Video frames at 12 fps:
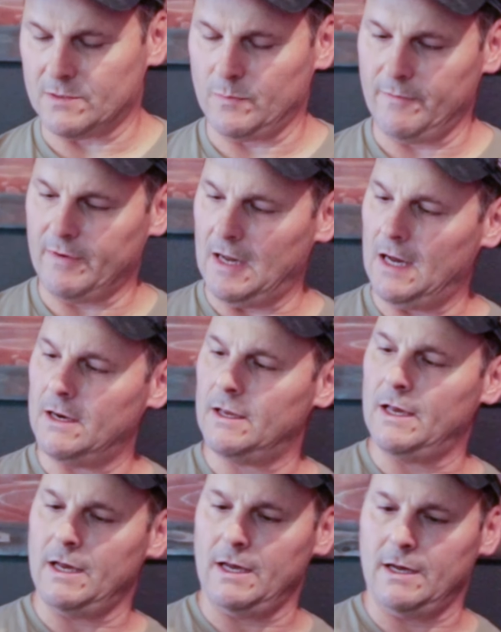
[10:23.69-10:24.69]
We've got
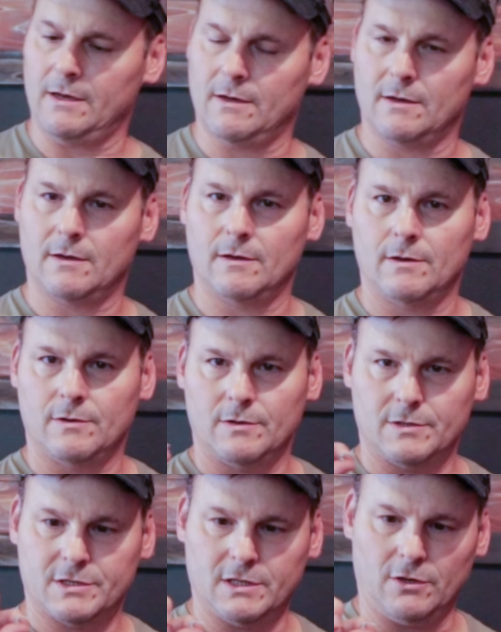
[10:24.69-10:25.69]

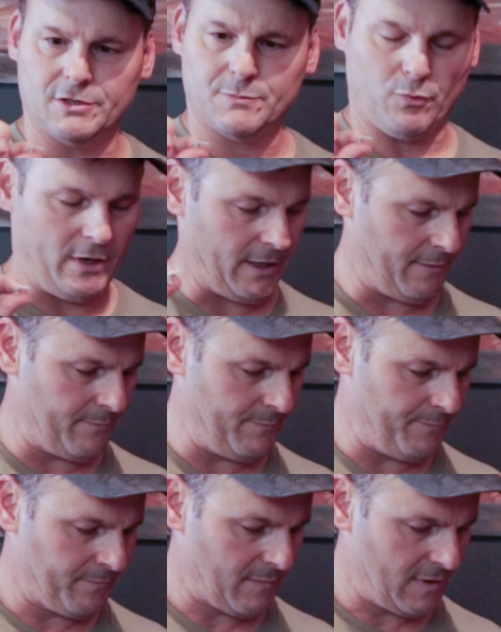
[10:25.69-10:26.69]
this little spring
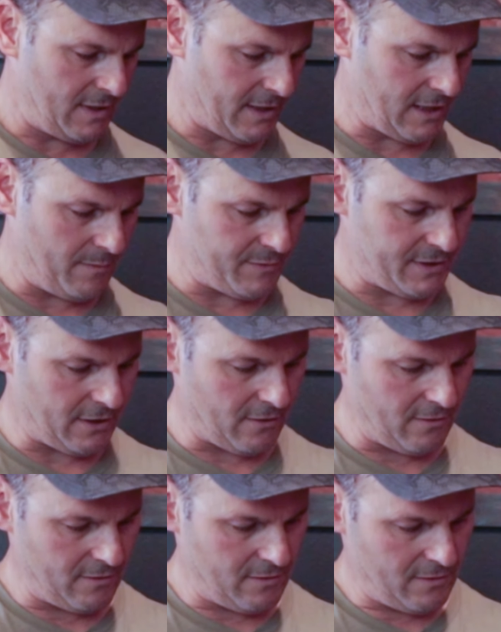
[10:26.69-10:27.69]
that comes
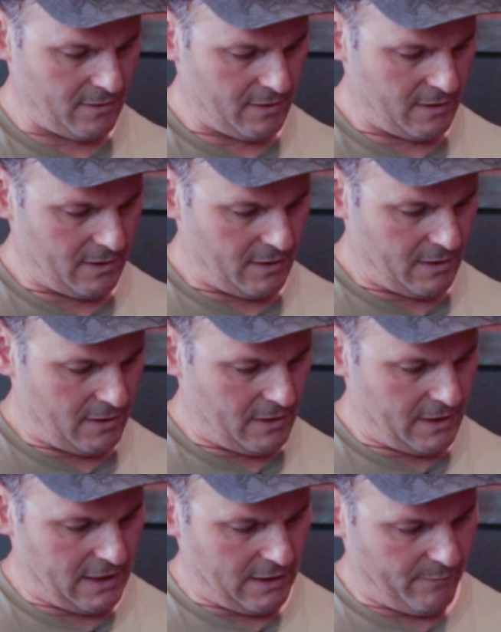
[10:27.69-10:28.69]
here,
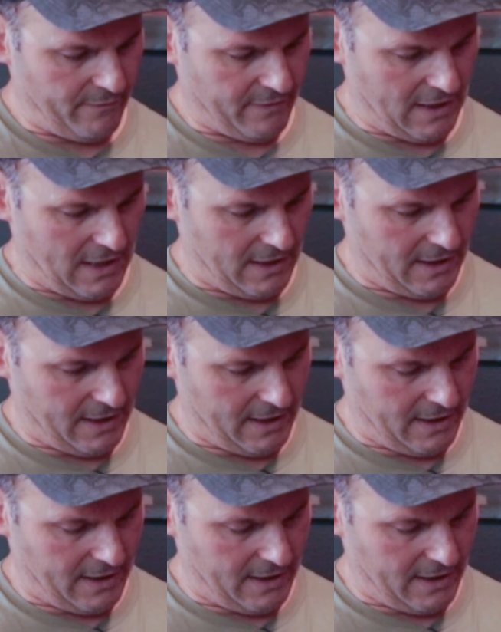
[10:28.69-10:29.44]
and we've got